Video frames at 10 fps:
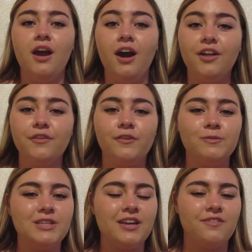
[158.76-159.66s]
On the flip
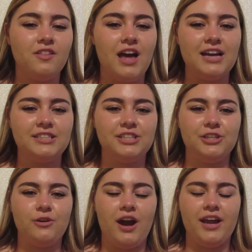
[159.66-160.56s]
side of the last
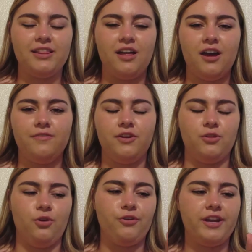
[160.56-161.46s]
2, I love
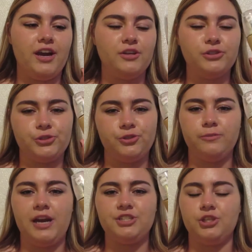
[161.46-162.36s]
L'Oreal's True
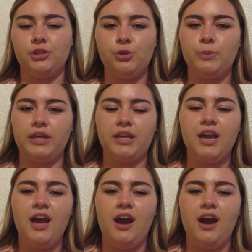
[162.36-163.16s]
Match Lumi.